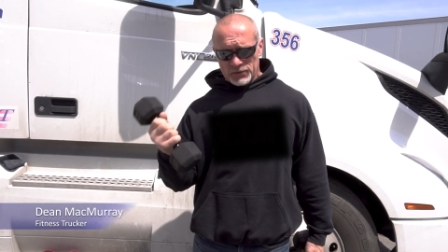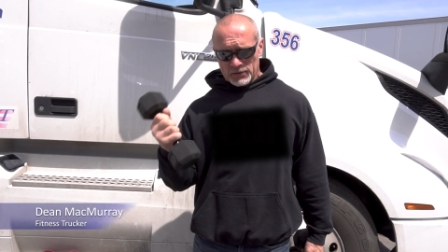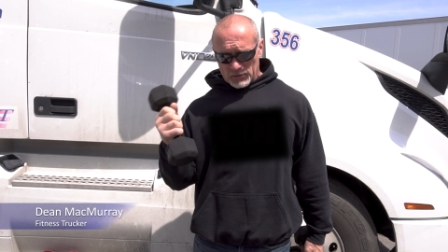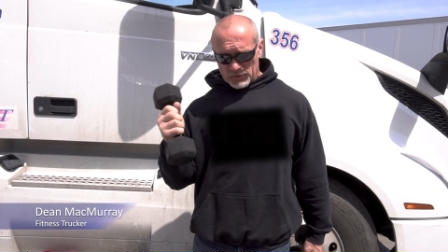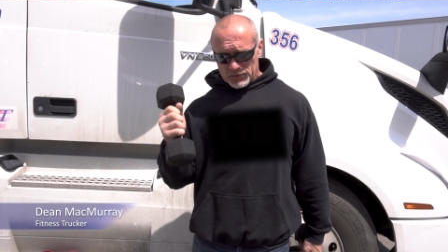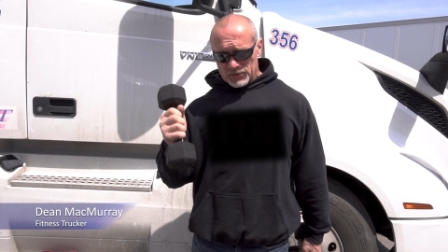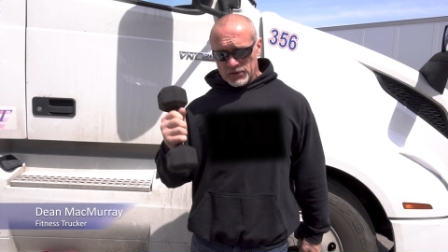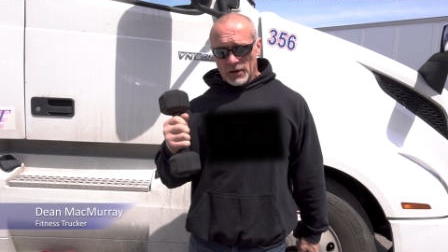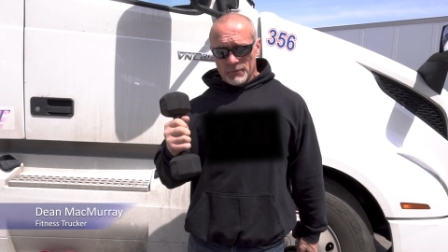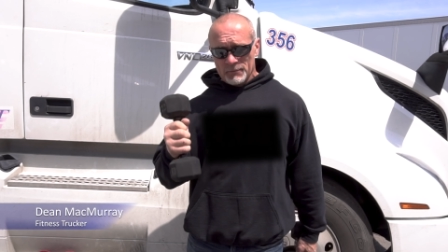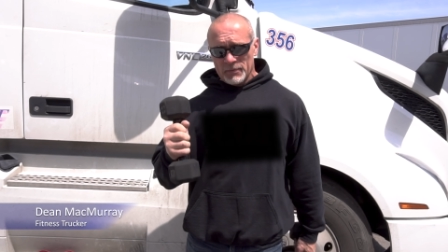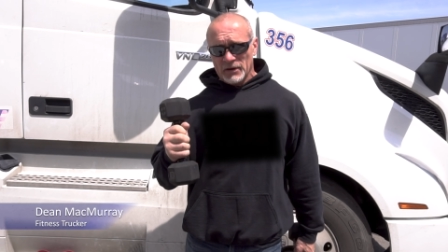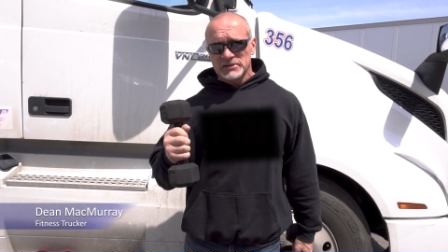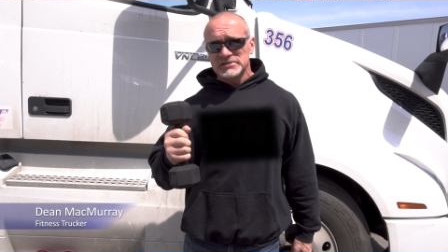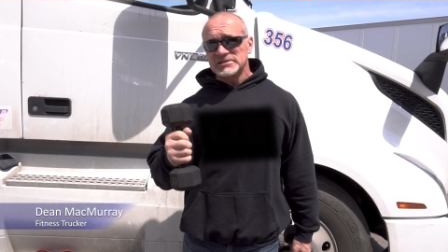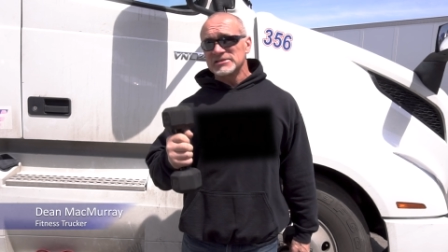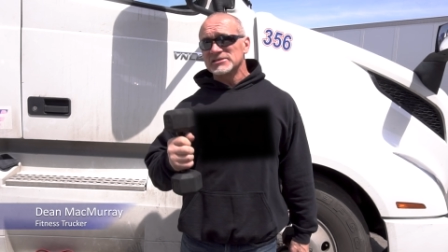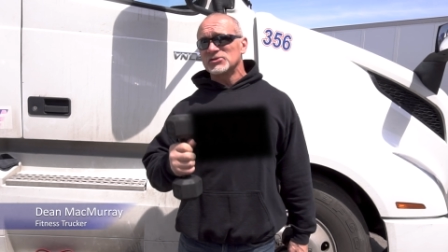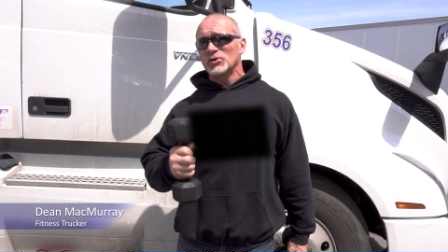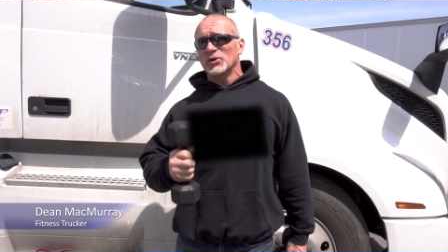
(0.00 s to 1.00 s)
with
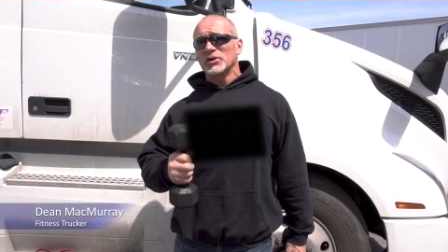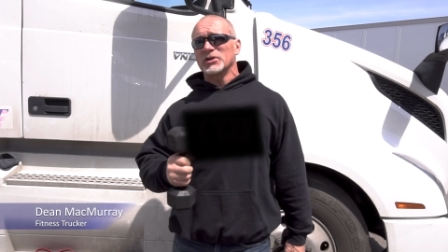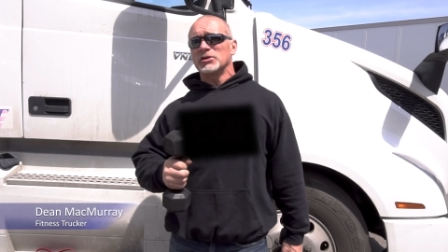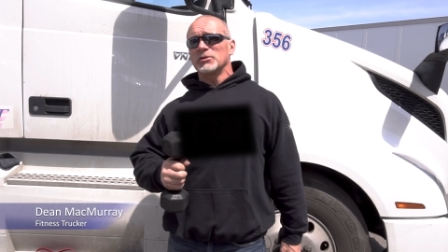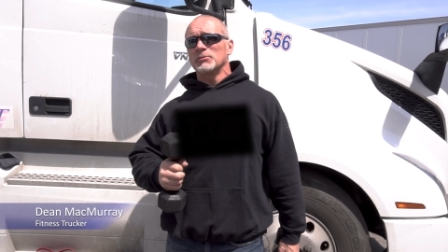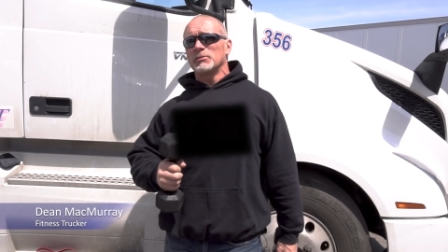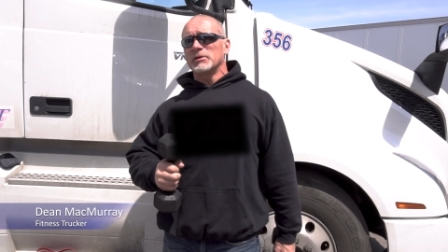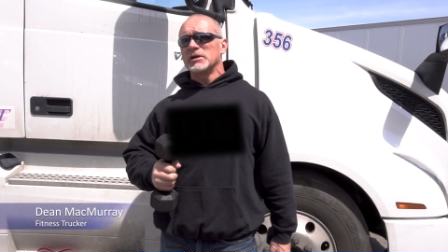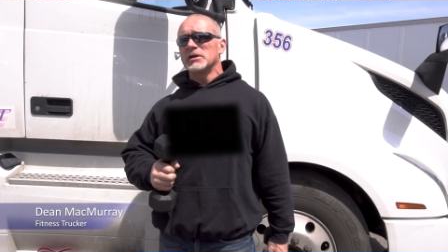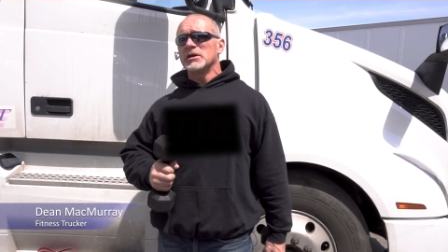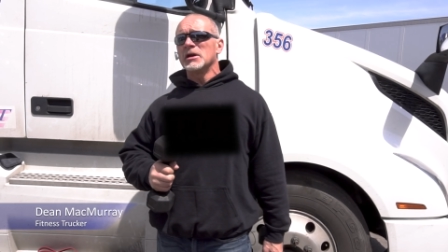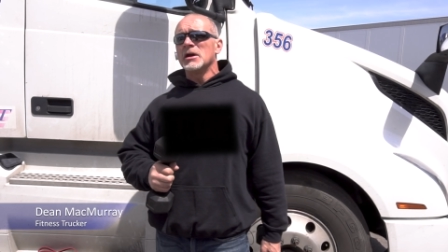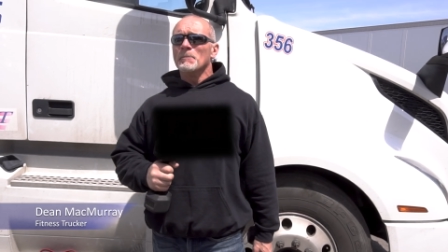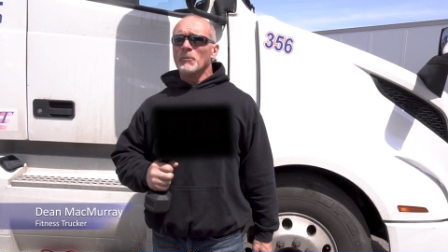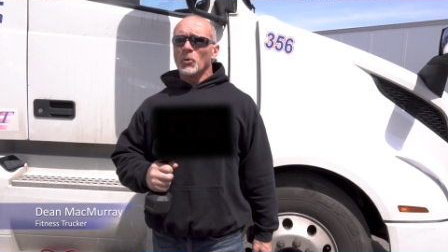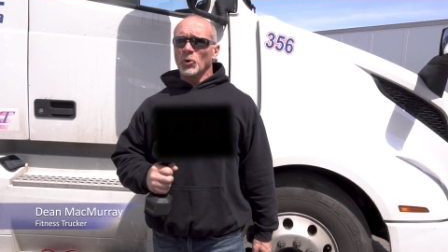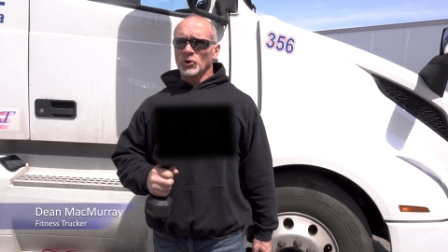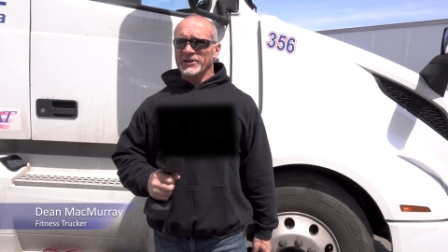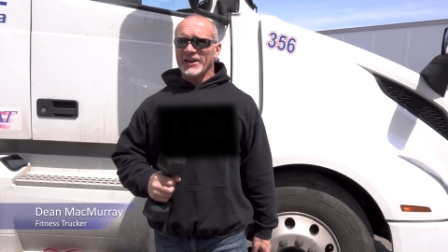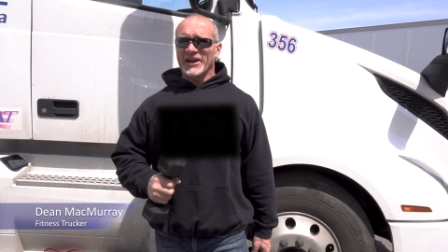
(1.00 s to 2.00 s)
dumbbells is going to be
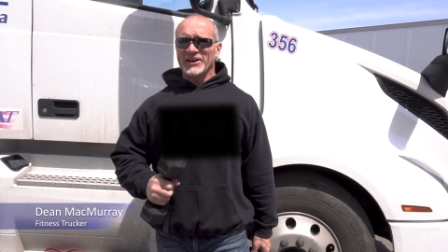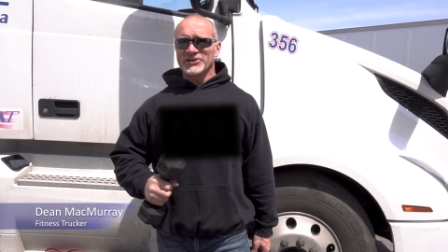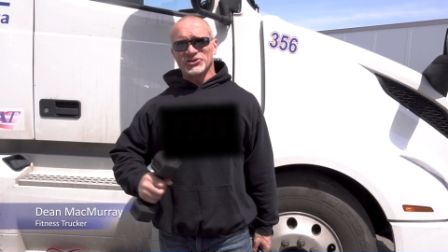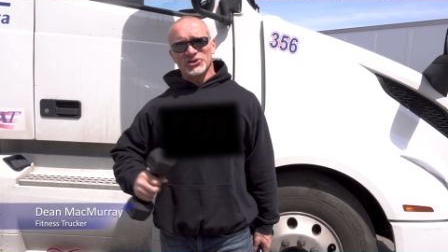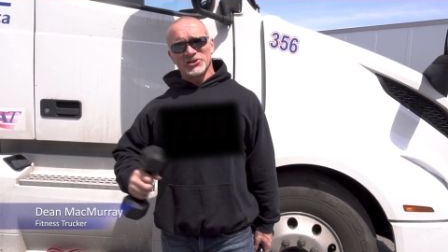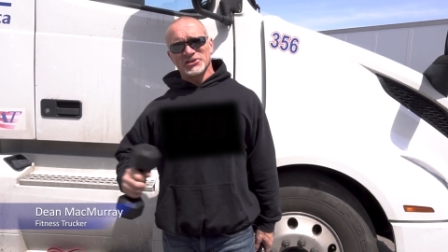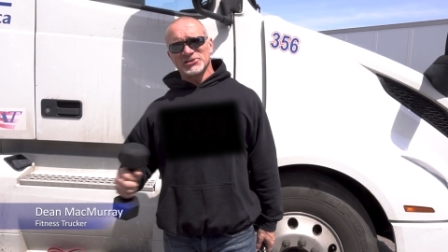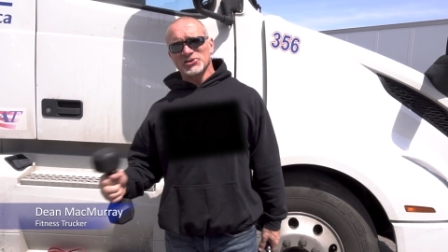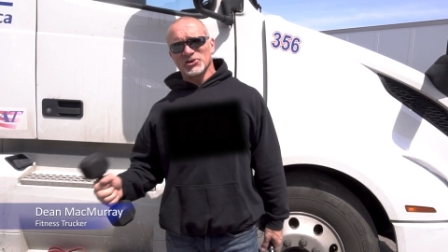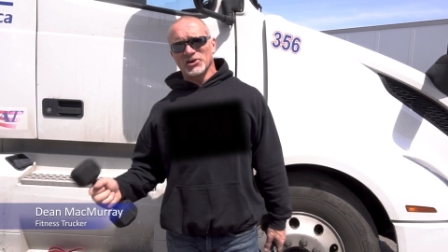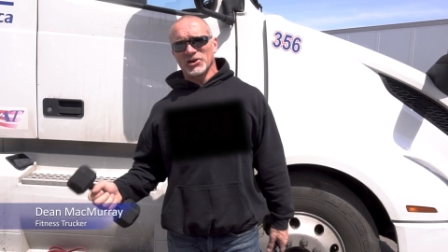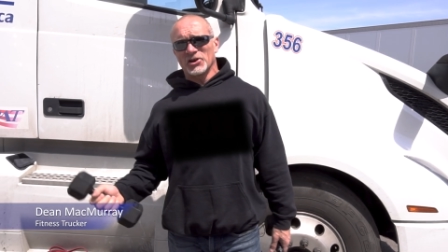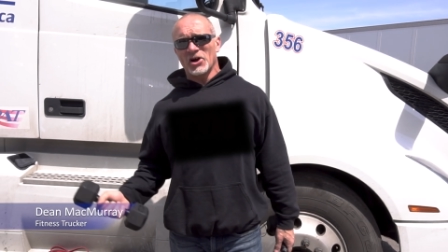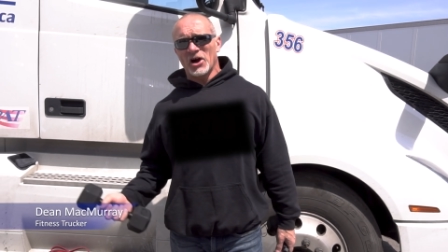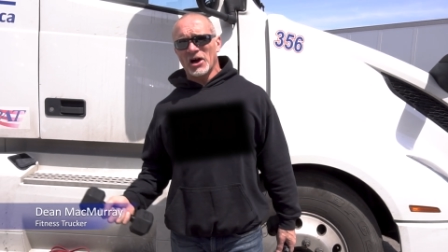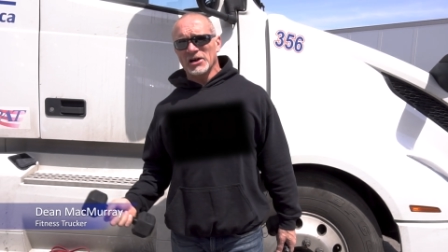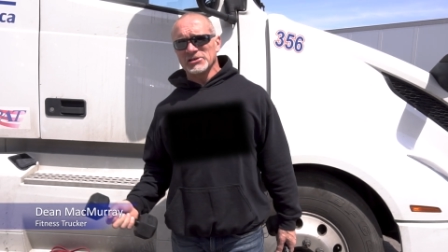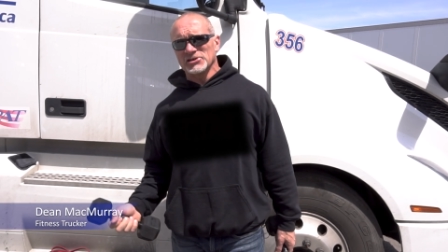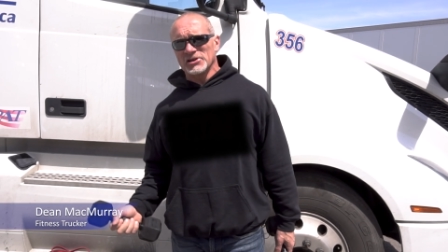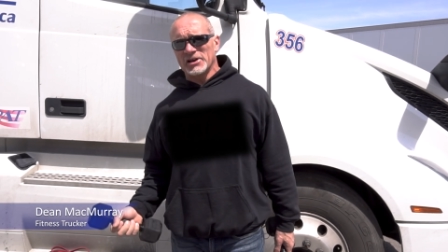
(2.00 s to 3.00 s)
more tension it's going to
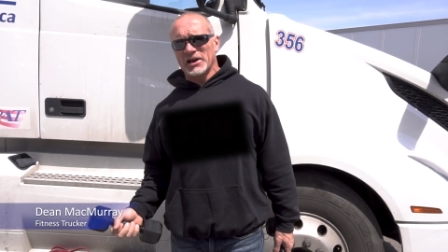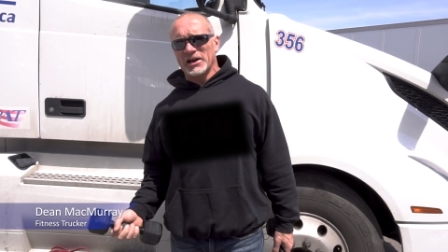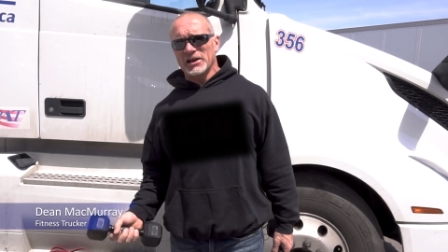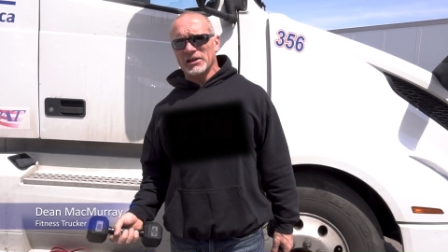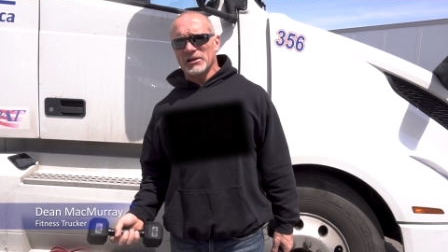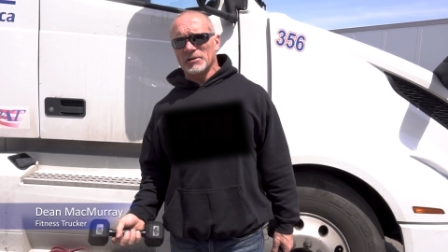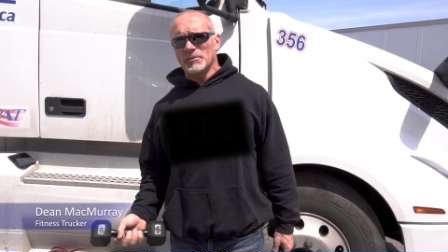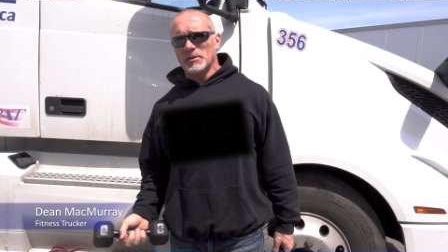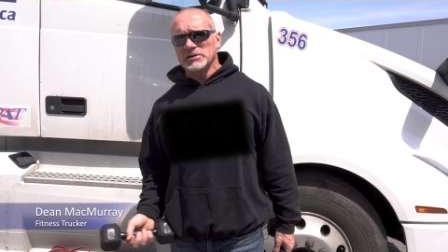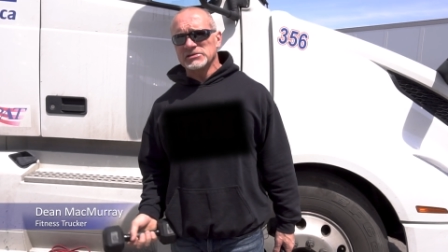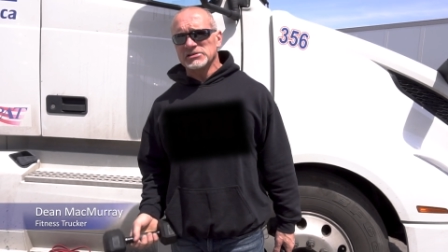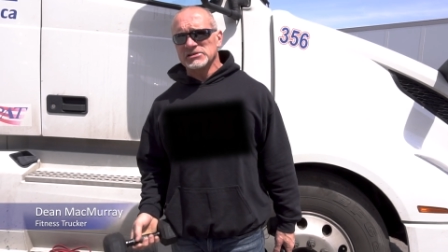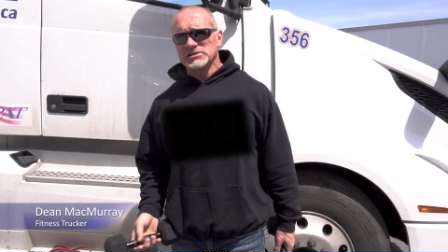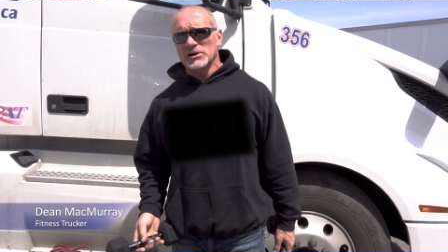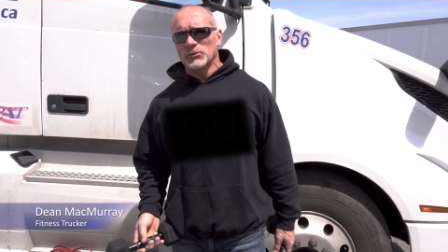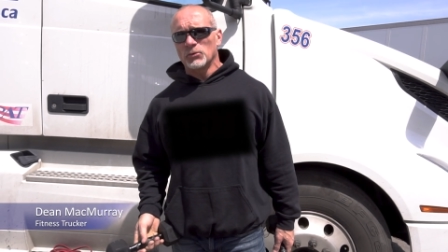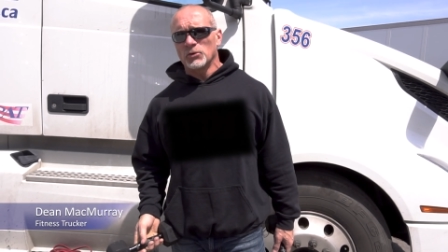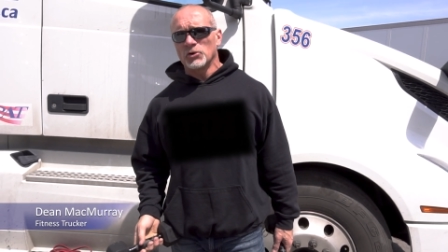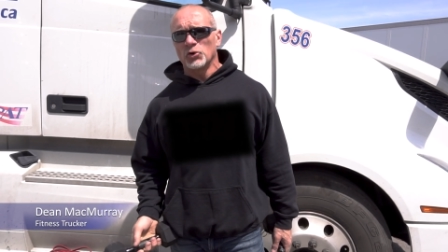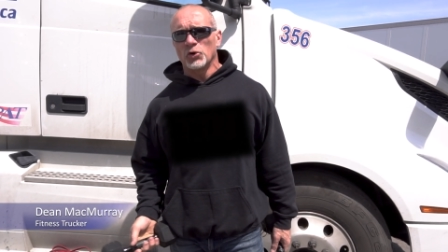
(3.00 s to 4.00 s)
cause on any of the muscles
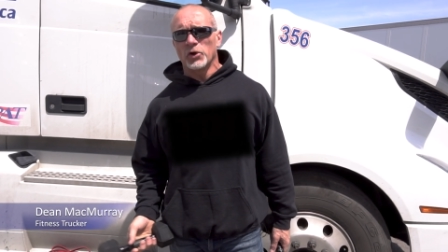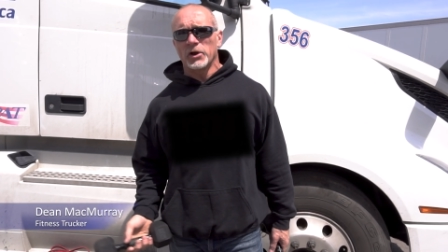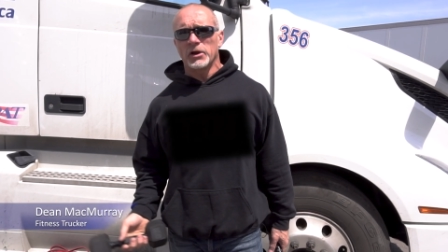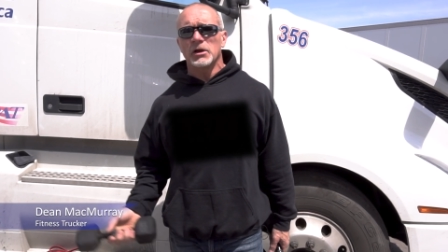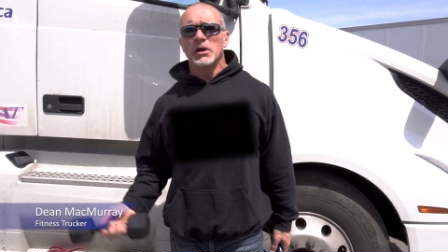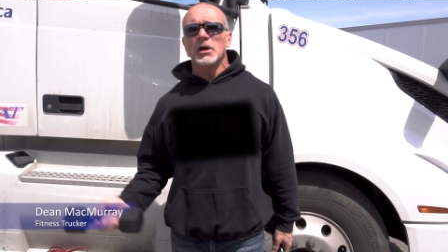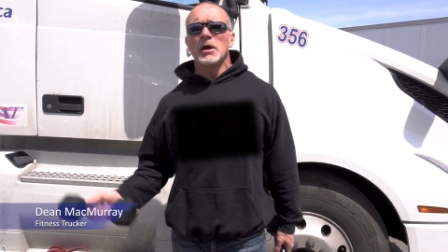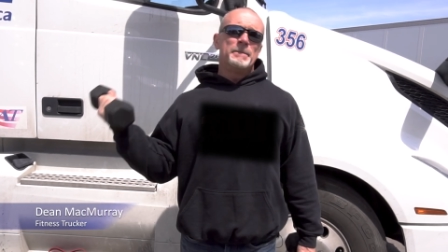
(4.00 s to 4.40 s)
that we're doing.